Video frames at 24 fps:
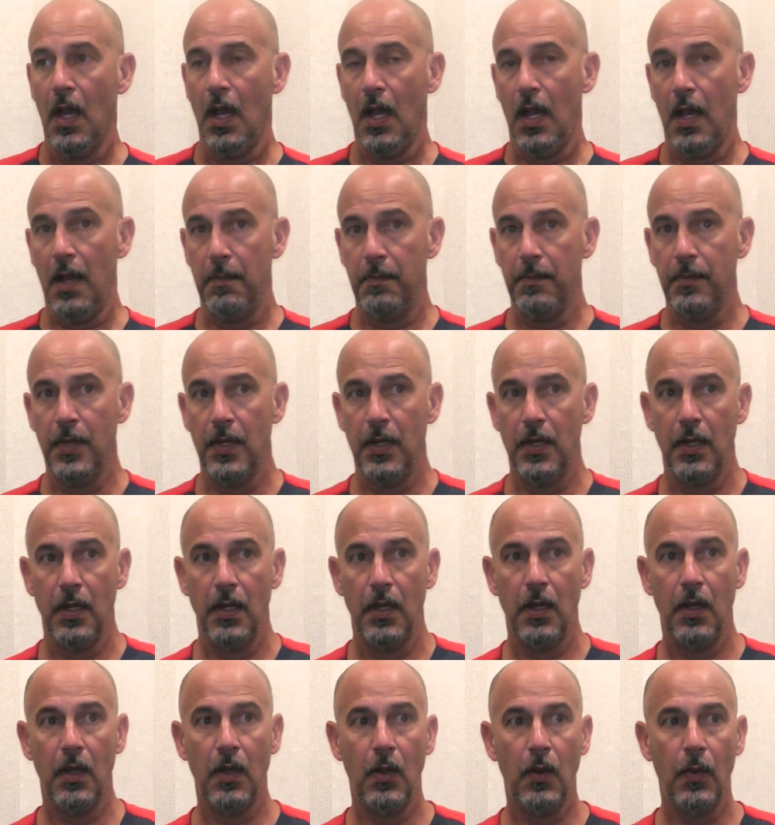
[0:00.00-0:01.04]
Um,
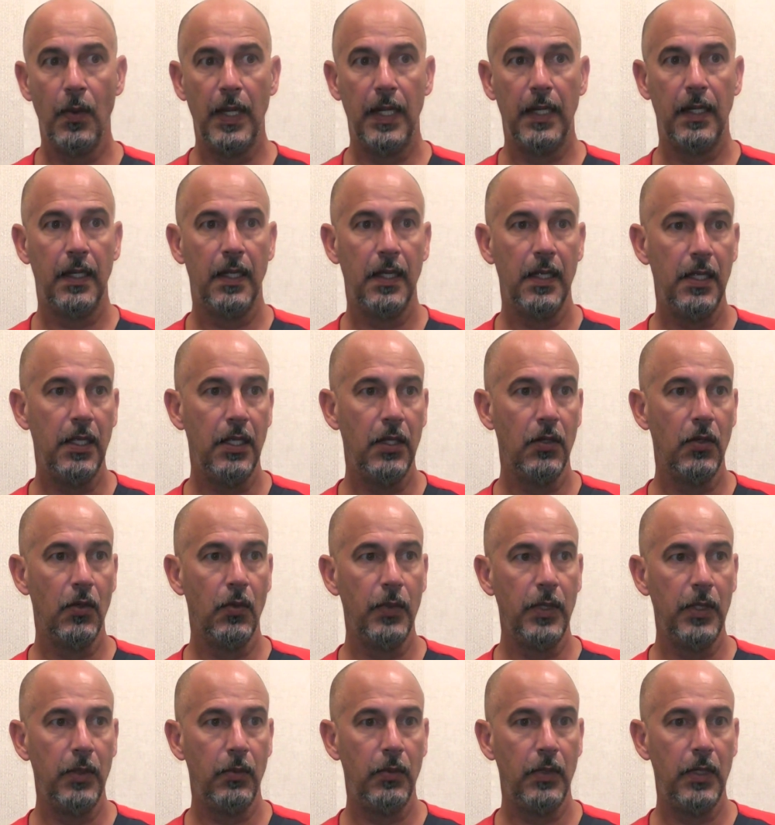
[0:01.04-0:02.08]
well, you know,
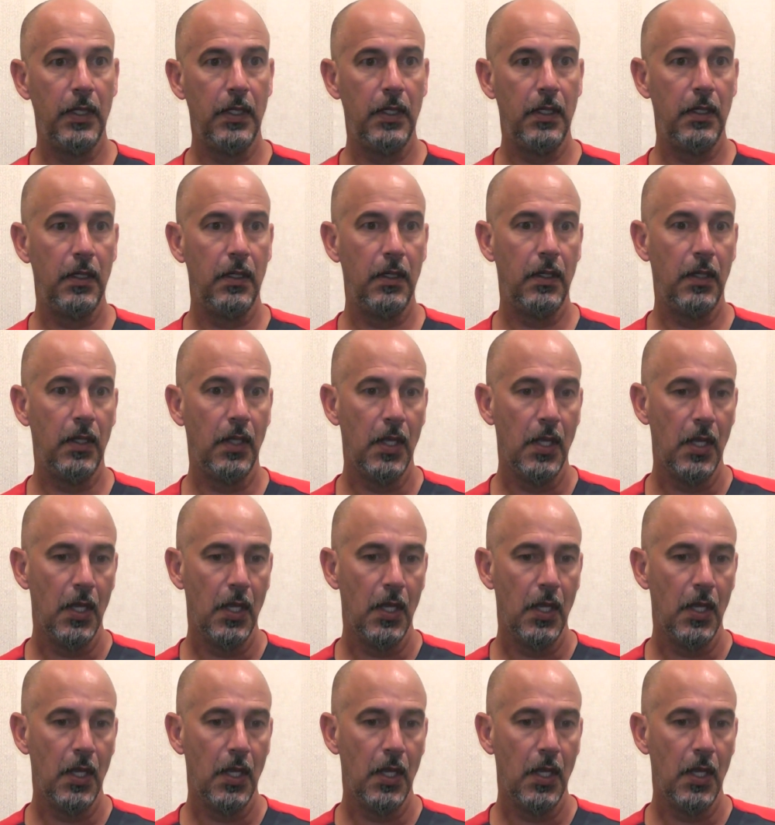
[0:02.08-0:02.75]
we, we